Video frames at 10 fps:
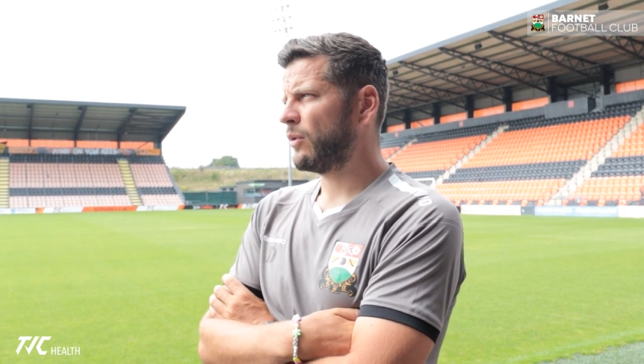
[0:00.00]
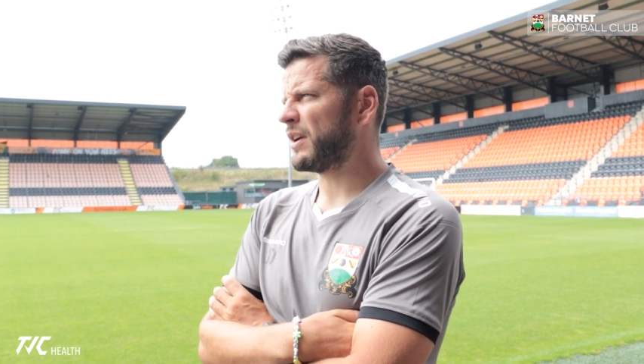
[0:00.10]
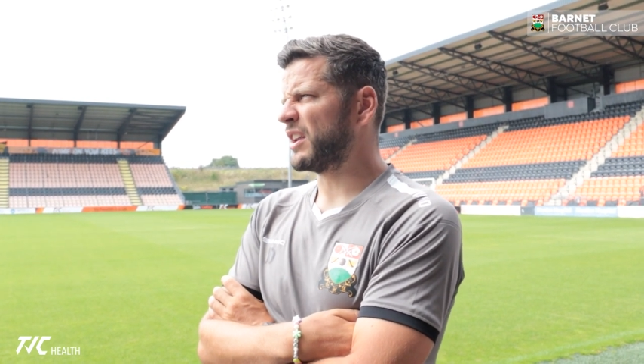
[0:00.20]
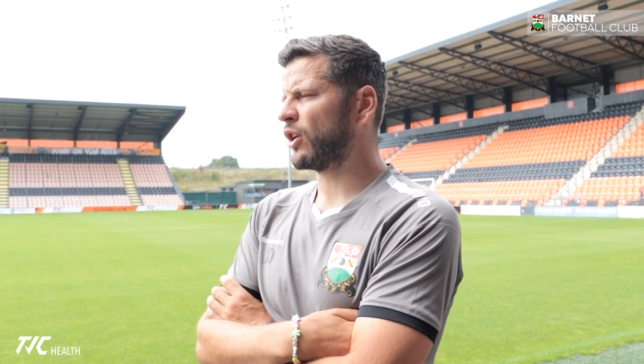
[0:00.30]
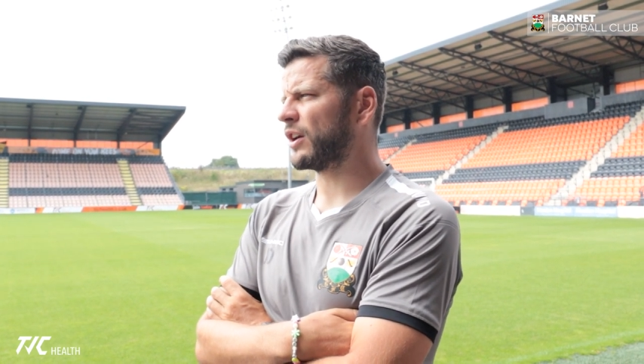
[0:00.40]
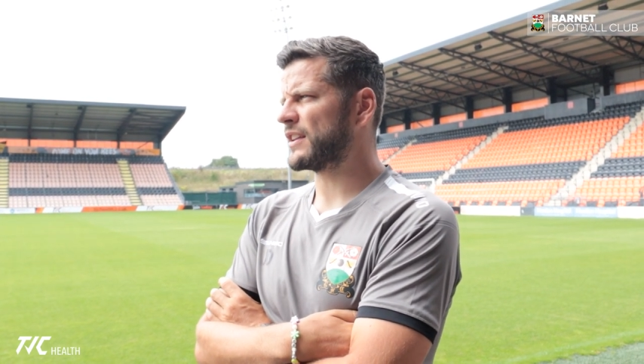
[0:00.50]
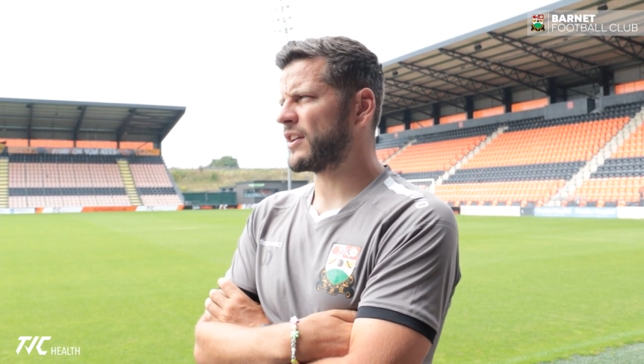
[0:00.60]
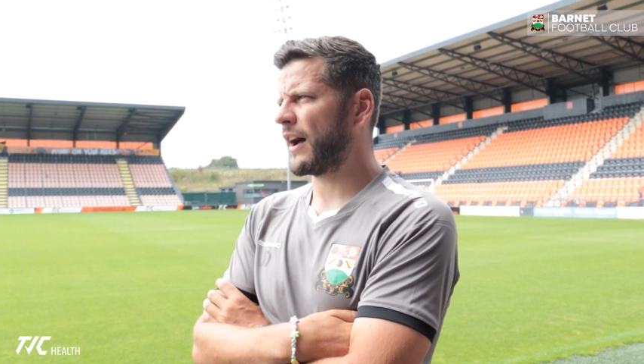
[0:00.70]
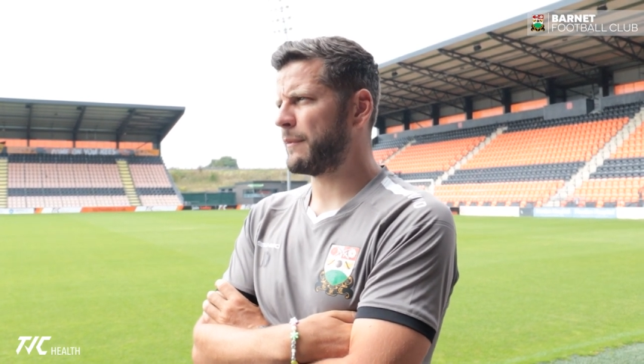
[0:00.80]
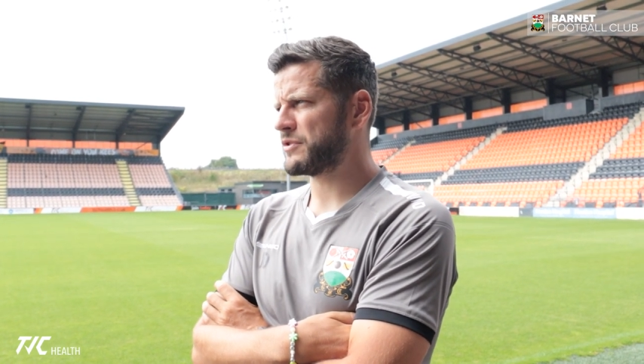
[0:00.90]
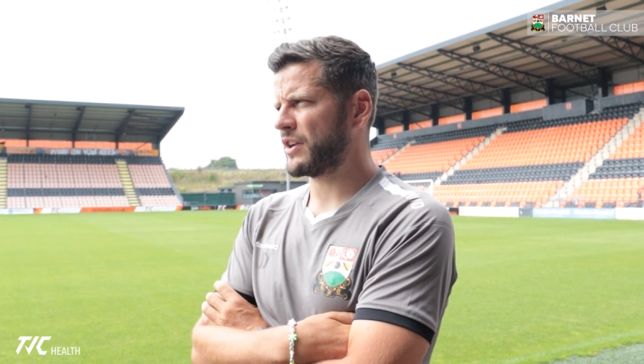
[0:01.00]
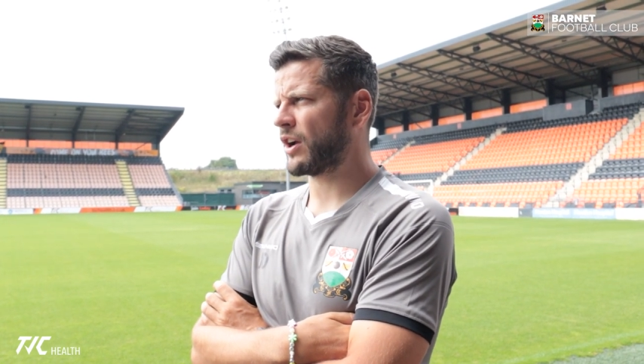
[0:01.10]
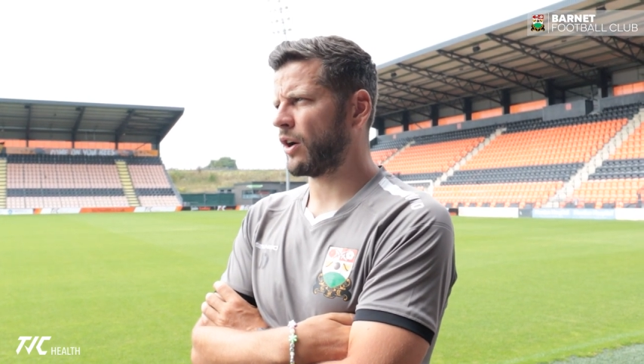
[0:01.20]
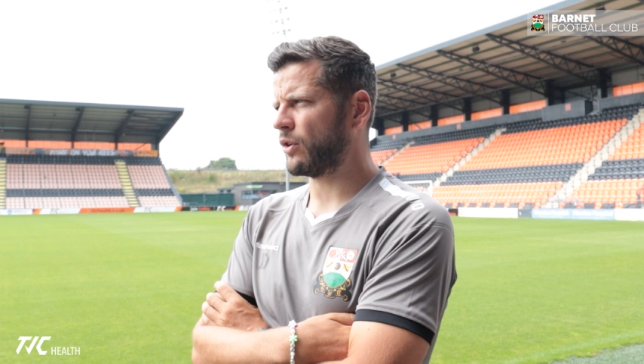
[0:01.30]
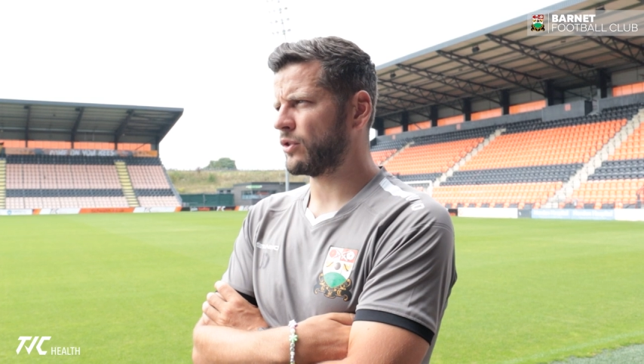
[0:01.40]
when you look at the timings of the
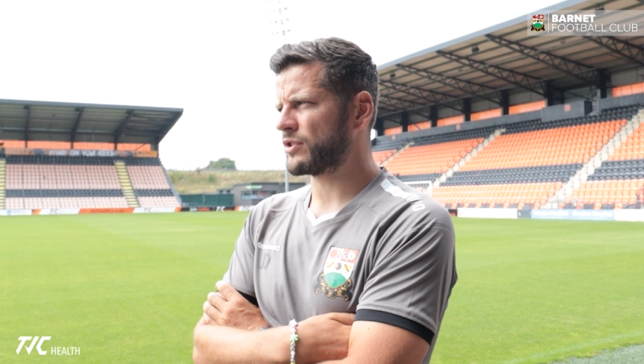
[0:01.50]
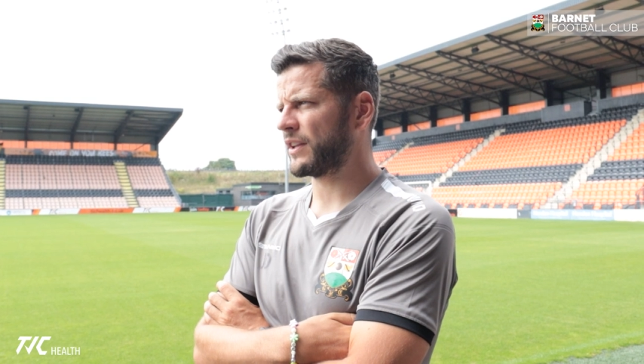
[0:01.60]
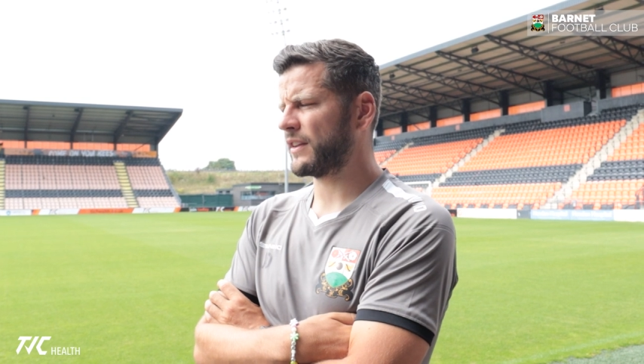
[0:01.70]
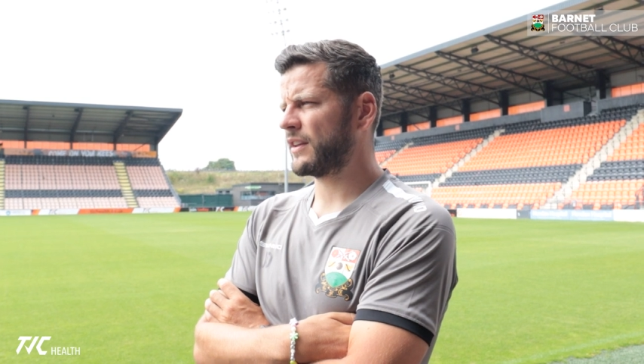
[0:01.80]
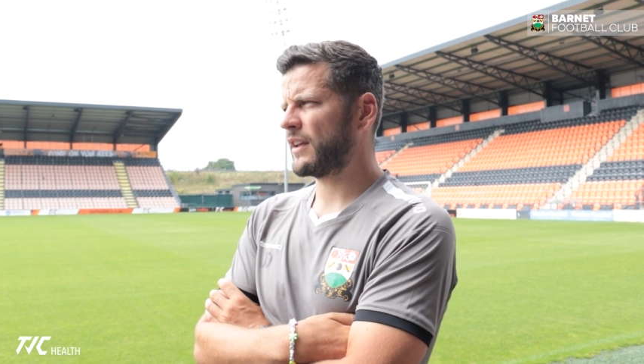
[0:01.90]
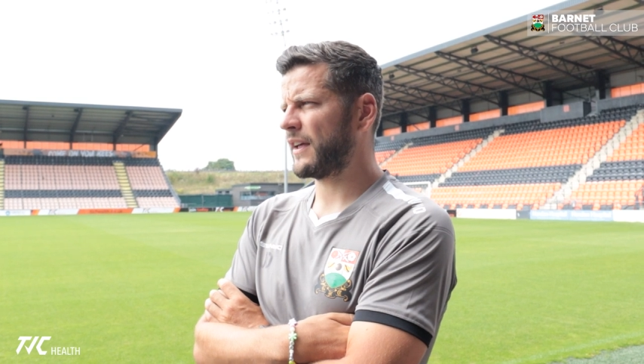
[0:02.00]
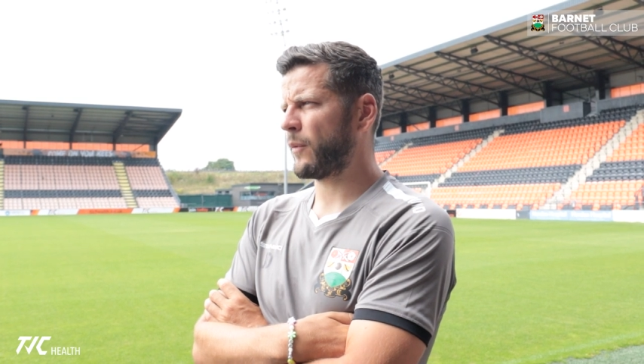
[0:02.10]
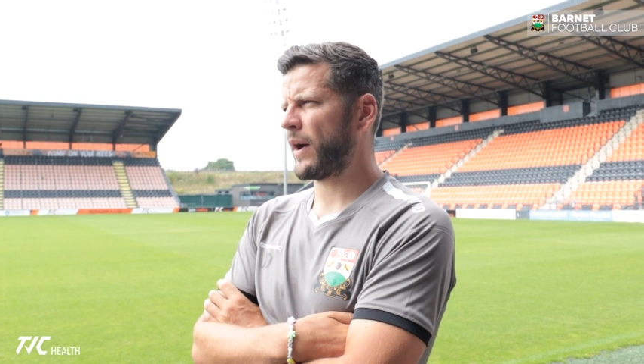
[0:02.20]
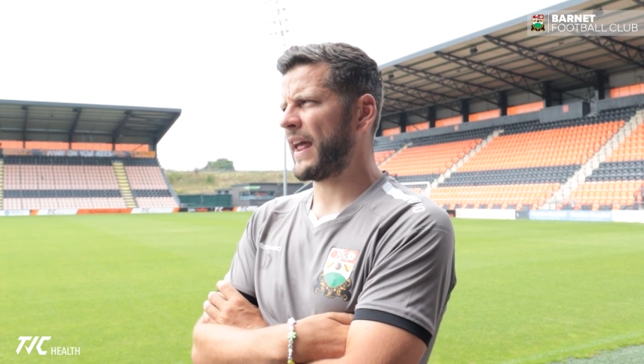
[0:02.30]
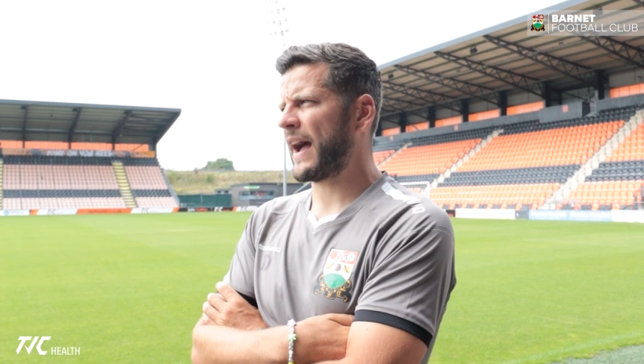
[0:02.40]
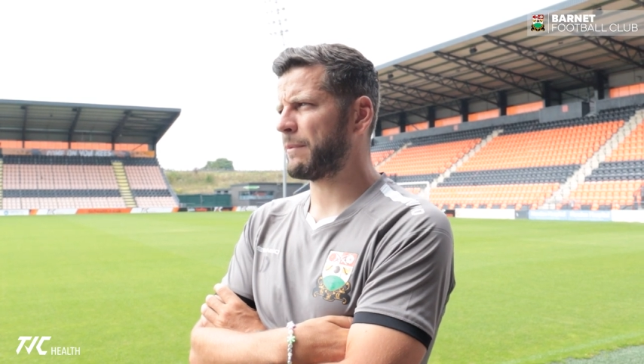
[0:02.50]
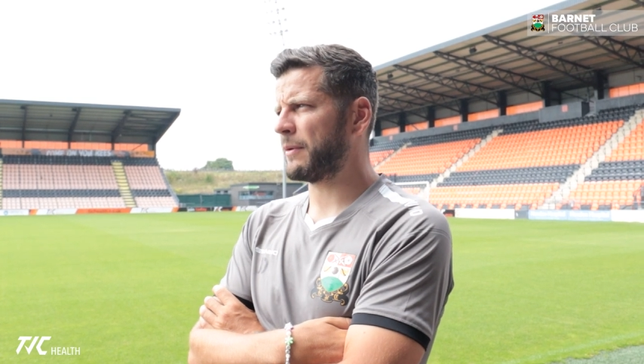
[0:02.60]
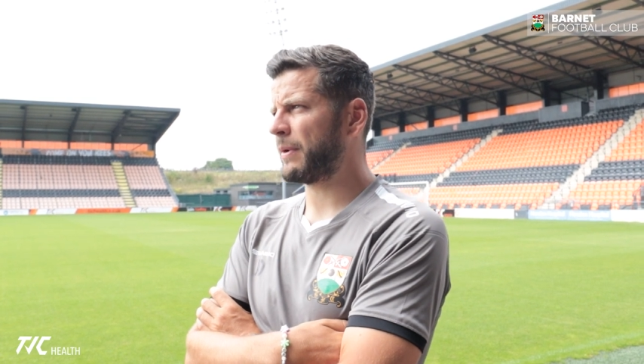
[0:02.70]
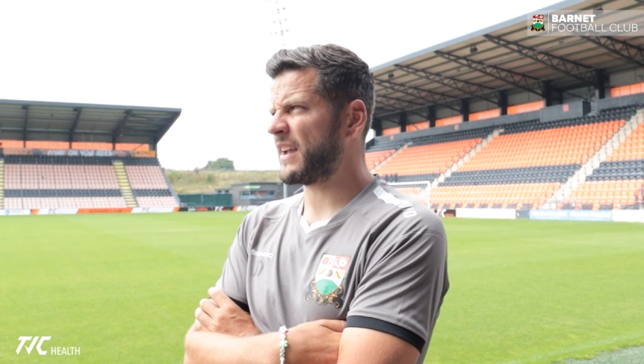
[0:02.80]
goals and the way they happened,